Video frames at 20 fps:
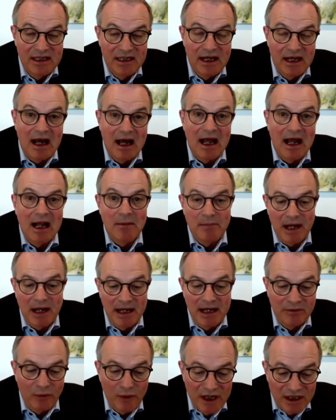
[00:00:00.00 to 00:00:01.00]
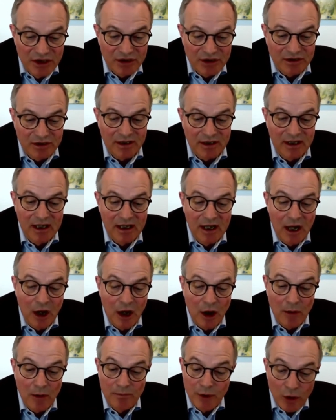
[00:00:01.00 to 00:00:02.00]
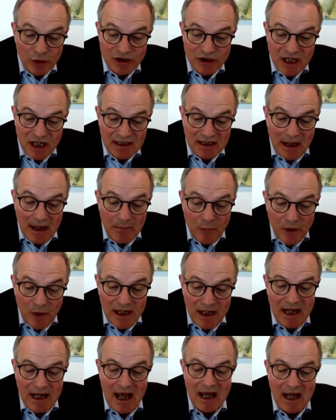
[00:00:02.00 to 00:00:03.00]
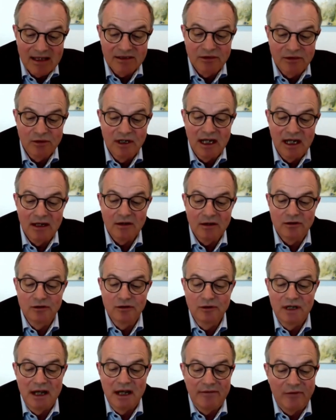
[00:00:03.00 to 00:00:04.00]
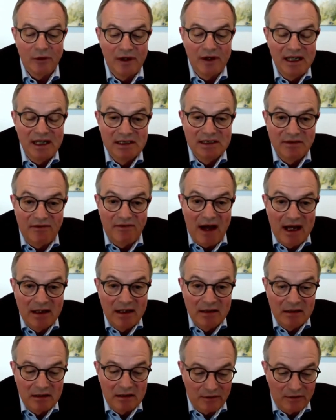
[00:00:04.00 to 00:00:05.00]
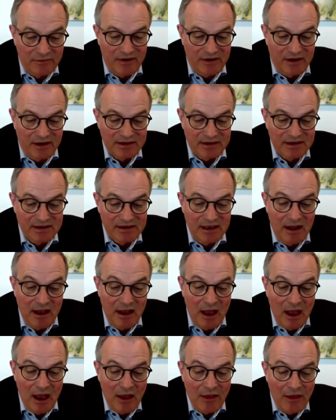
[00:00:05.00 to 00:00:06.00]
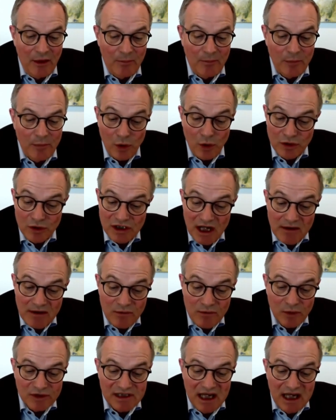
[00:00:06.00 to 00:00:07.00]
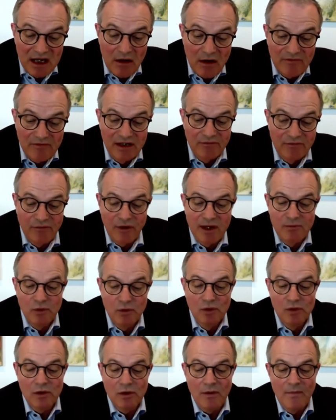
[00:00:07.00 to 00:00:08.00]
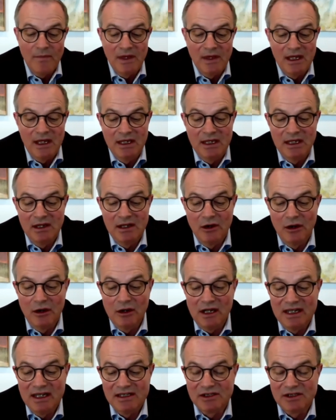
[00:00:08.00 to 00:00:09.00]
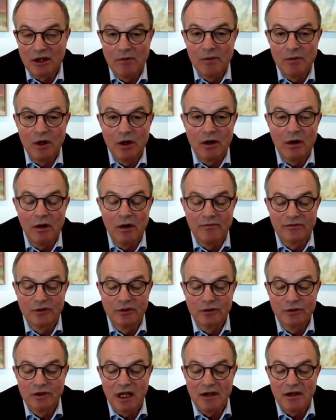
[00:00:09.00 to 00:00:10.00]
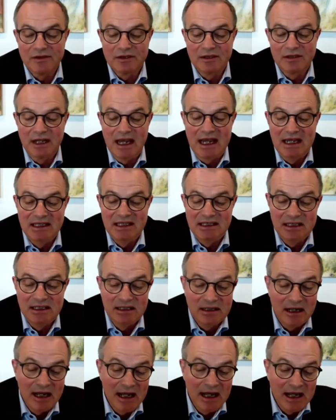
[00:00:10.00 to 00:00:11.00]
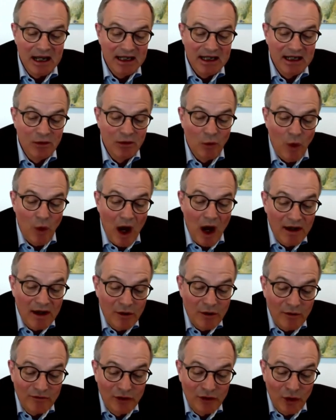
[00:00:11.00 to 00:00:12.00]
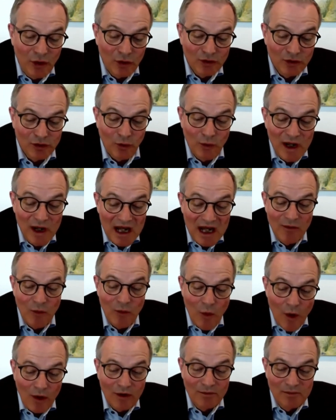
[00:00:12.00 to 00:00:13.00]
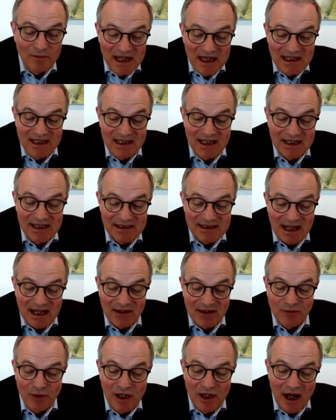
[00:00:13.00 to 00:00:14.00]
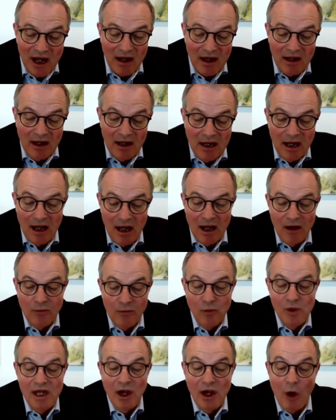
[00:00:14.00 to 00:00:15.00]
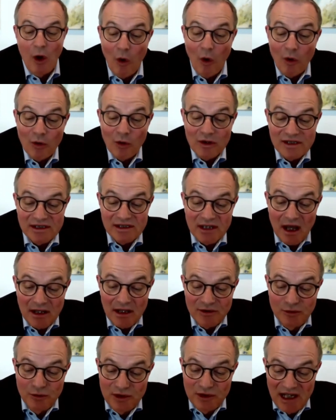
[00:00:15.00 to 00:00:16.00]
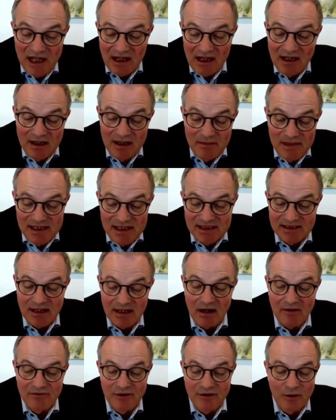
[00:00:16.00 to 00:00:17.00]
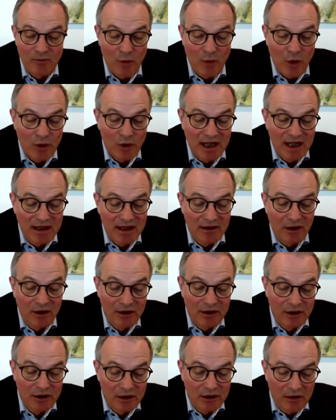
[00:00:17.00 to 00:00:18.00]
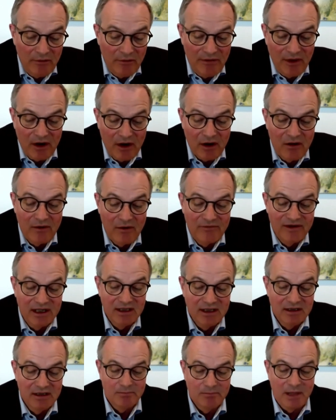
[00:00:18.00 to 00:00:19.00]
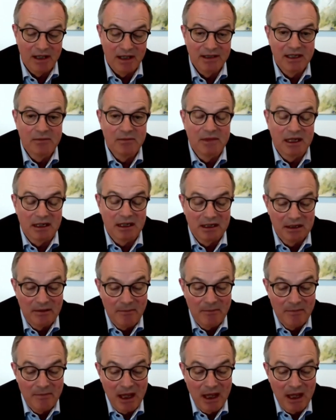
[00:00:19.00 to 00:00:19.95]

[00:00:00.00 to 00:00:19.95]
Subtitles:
the Alpine region, a project that brings us together today for its final conference. The project was kicked off in Fribourg in the early summer of 2018 in one of those real-world meetings that we all start to daily miss after more than a year of the COVID pandemic.